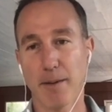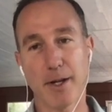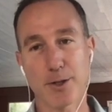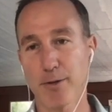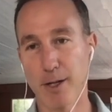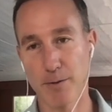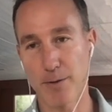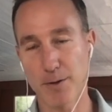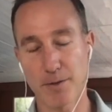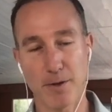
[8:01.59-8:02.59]
I'm not a trader,
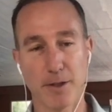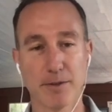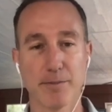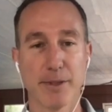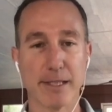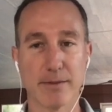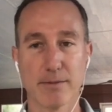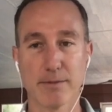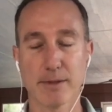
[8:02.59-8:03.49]
first of all. But